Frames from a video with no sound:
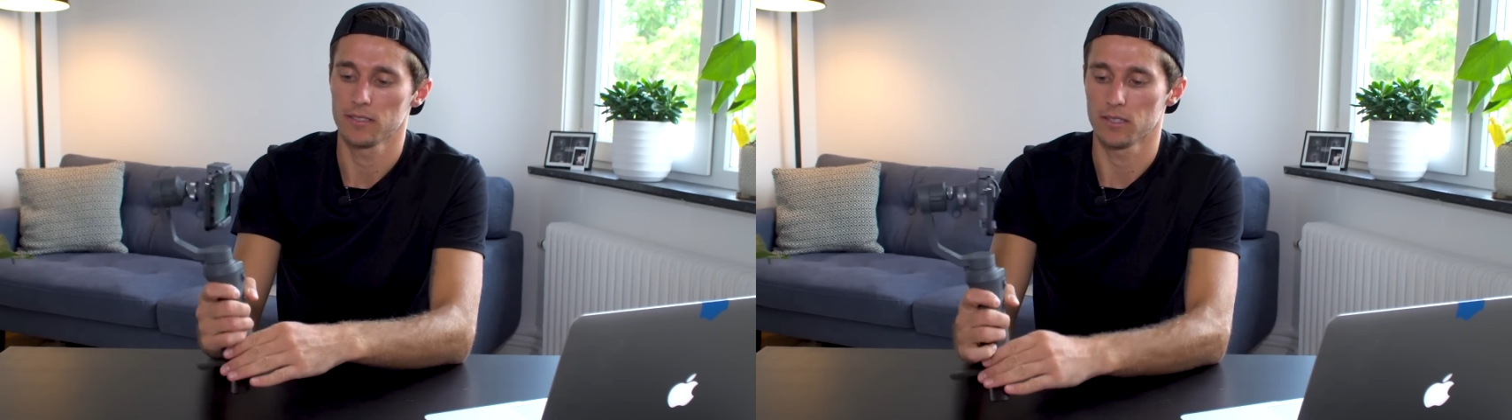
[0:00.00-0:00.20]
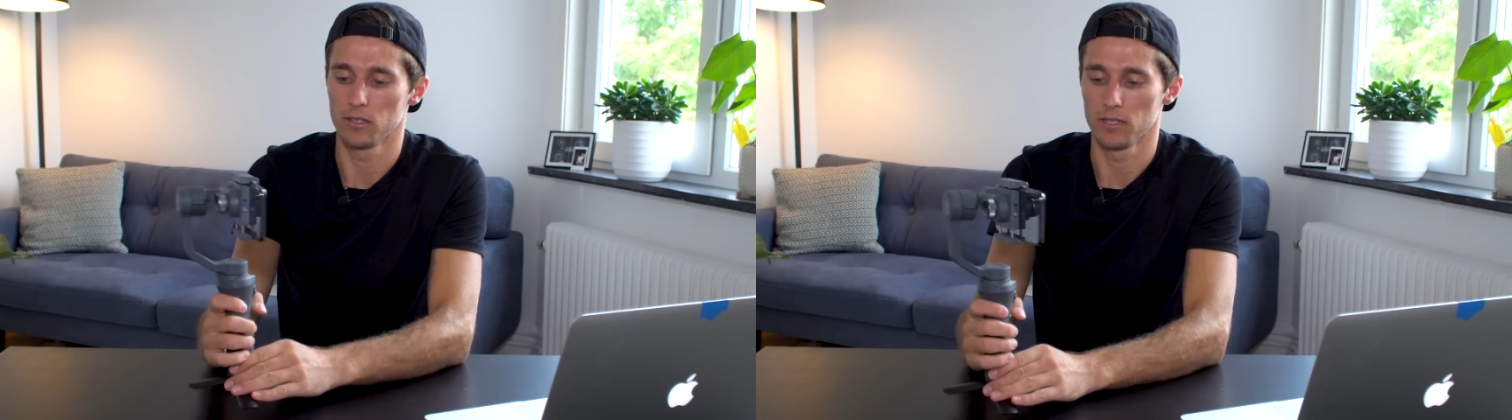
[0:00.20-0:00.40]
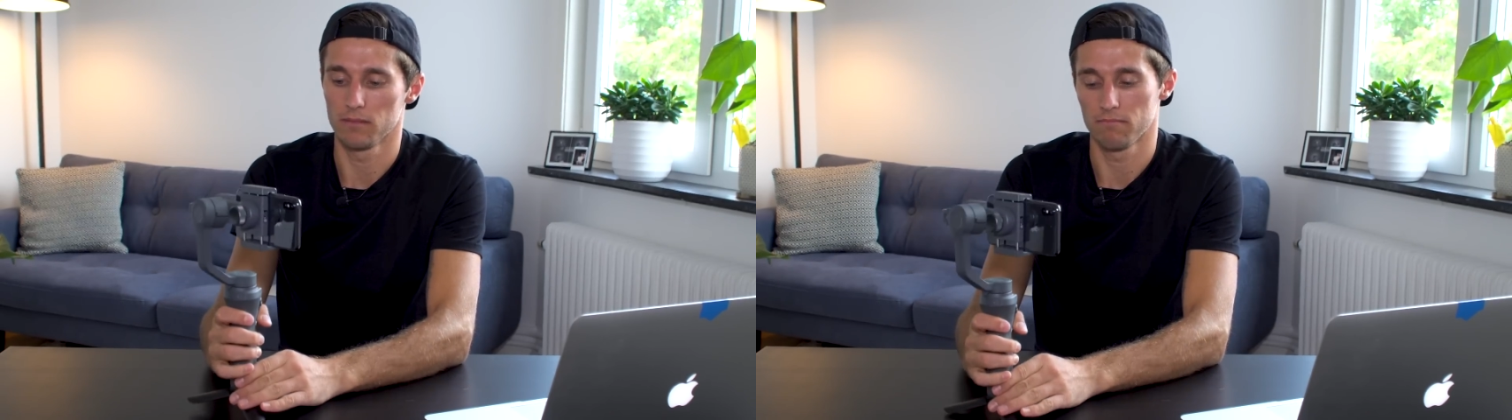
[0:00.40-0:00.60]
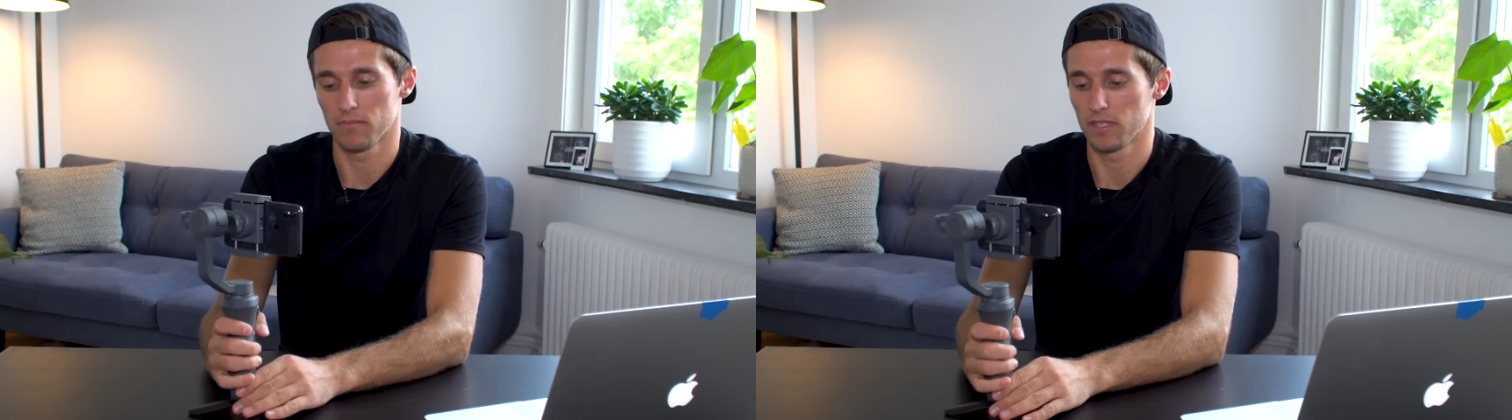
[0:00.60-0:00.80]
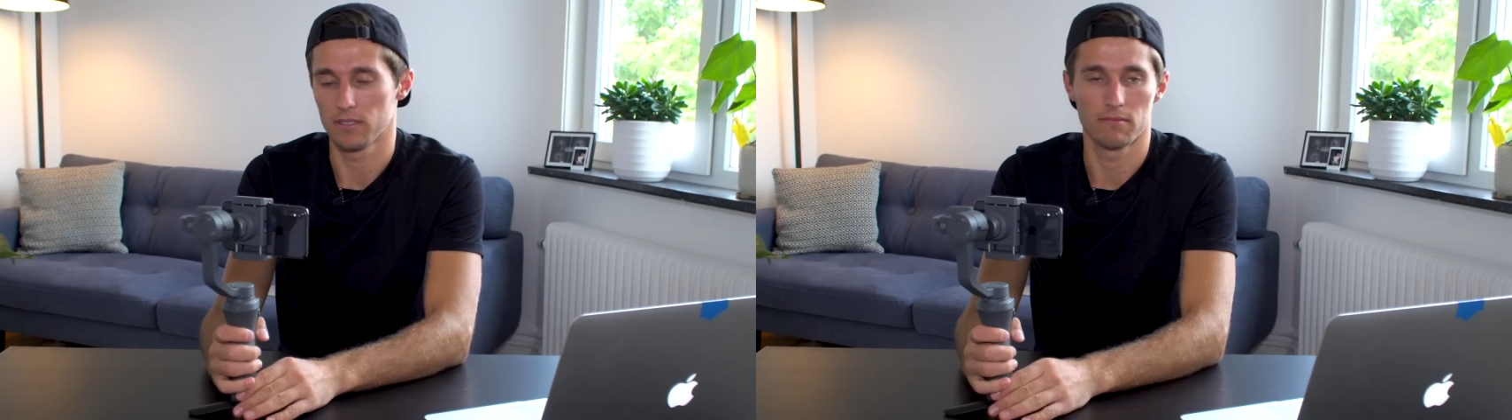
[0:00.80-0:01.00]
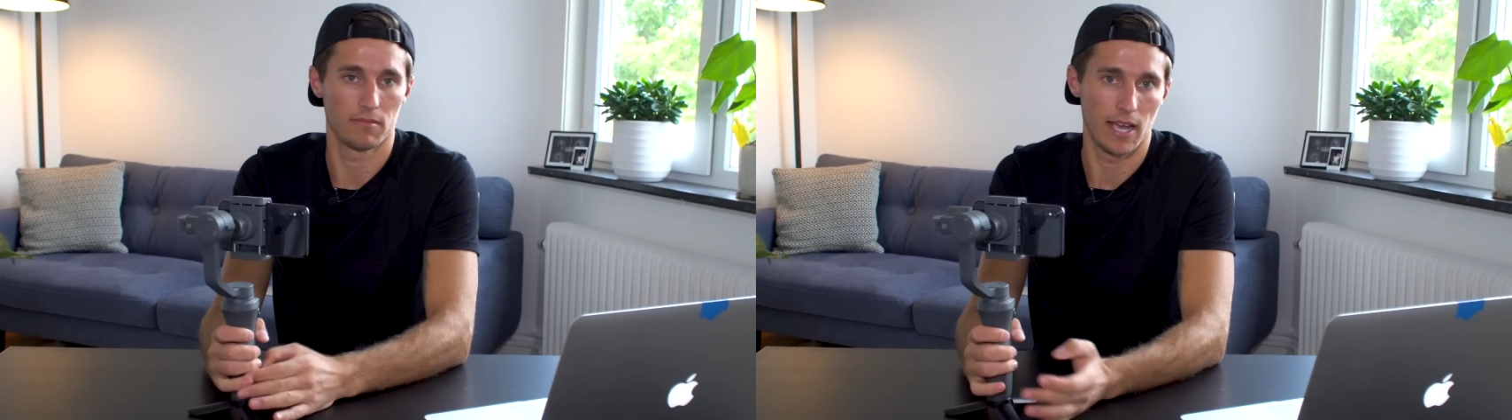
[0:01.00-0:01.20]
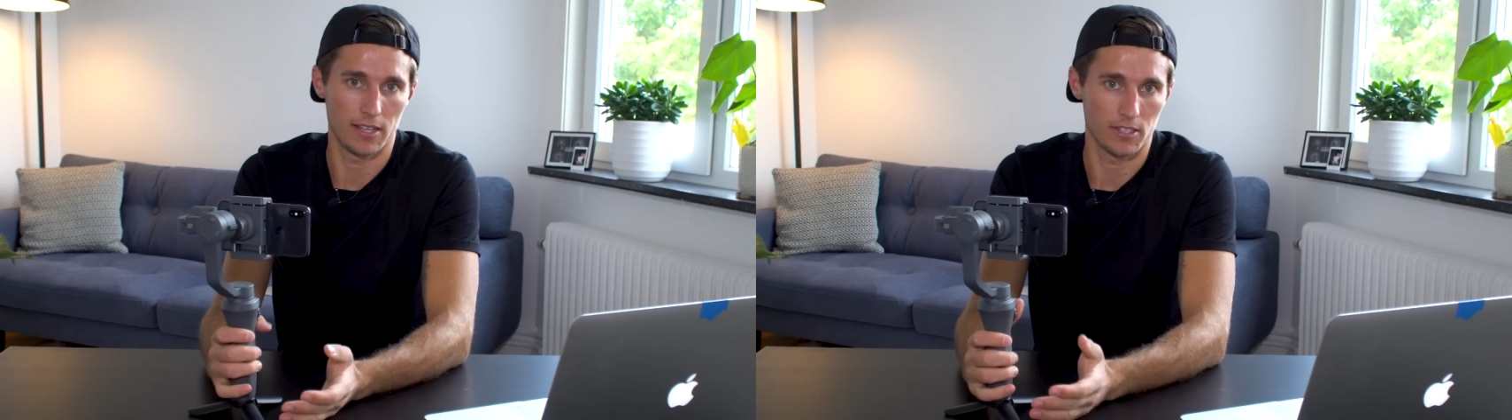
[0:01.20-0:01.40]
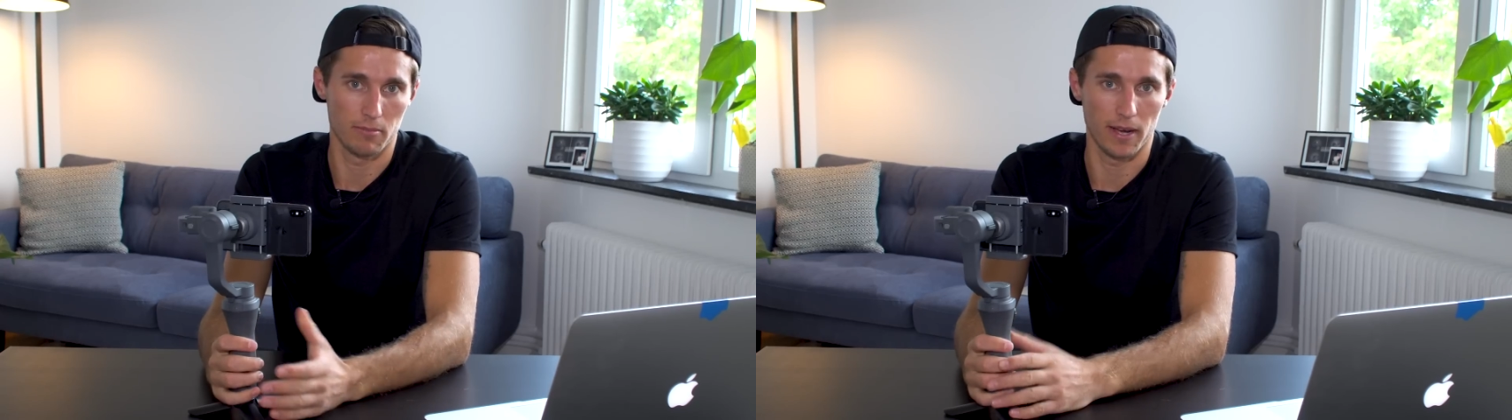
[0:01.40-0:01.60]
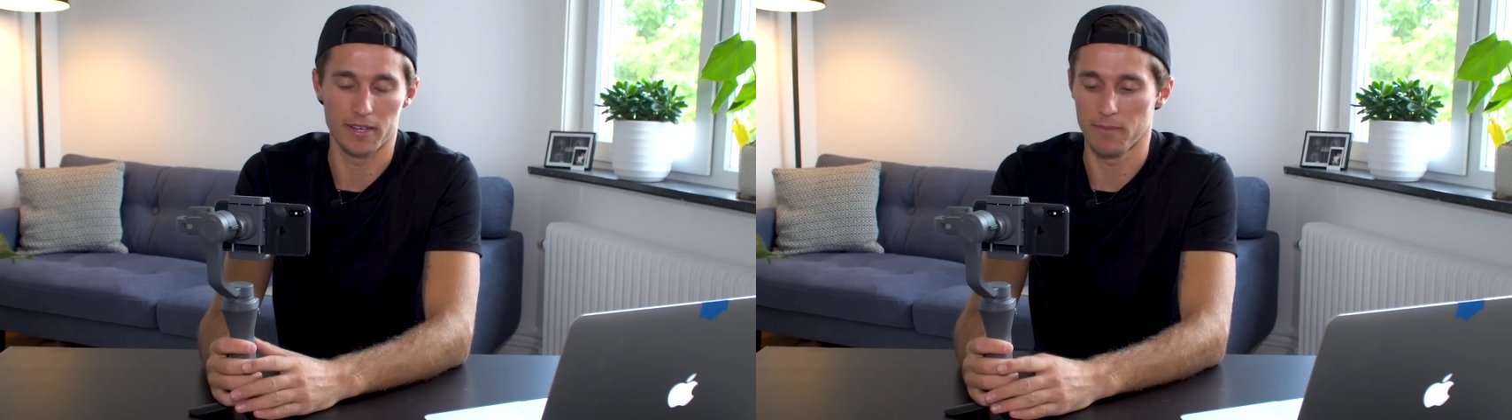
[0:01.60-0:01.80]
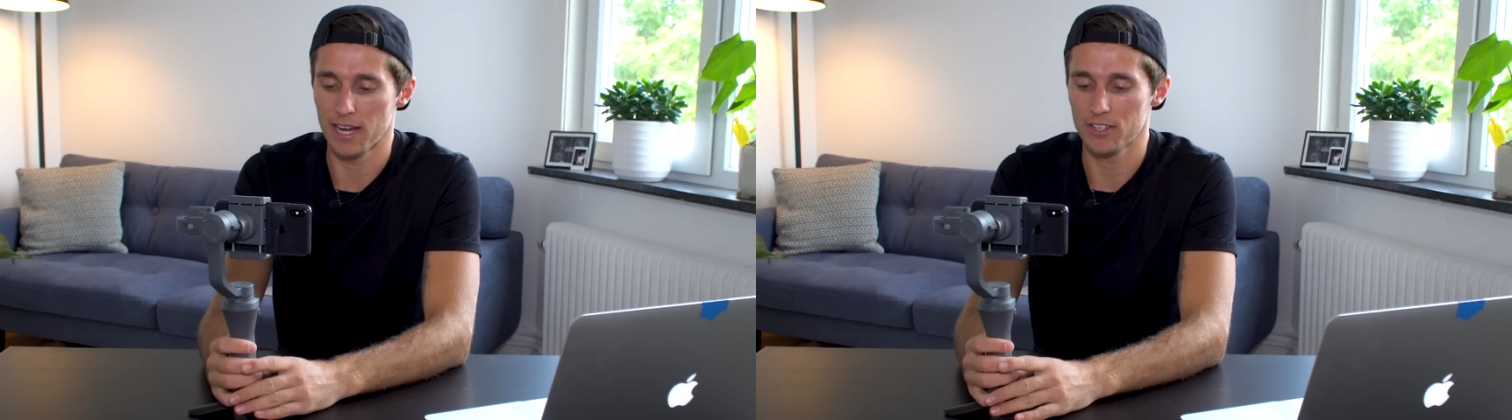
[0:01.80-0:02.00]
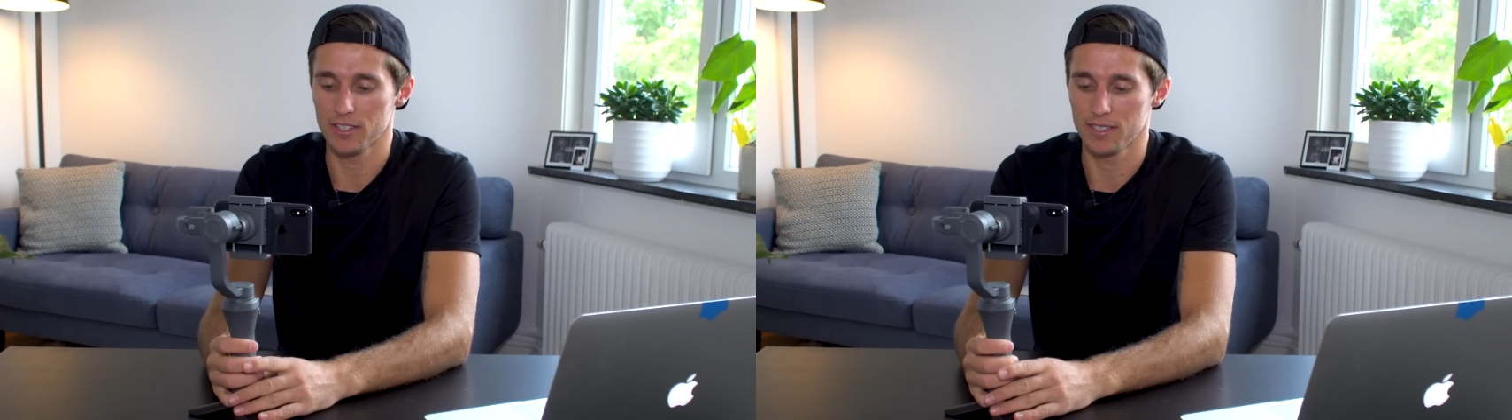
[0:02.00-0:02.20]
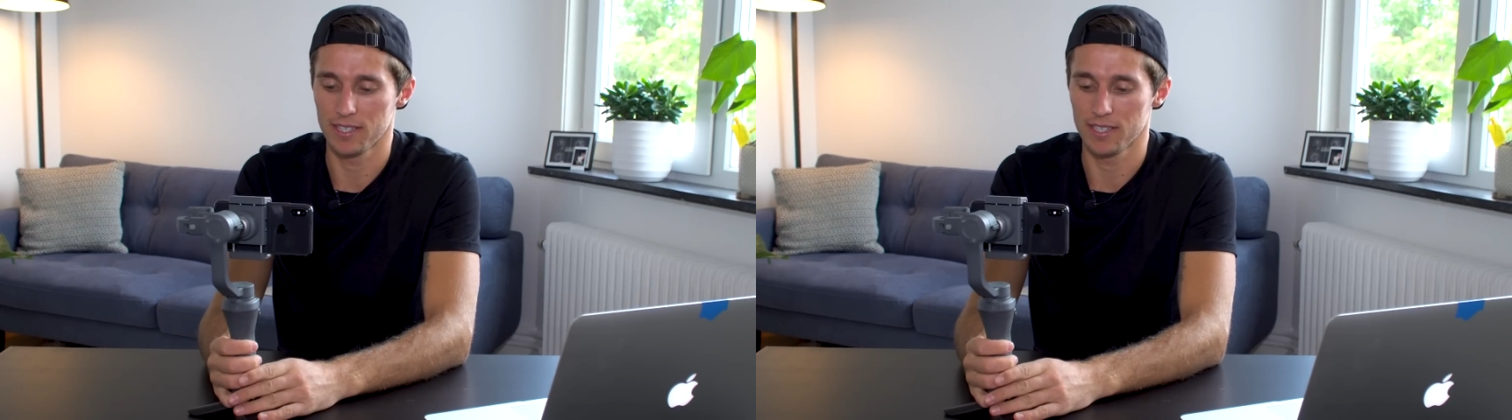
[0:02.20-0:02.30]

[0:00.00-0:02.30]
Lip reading: So as you might imagine,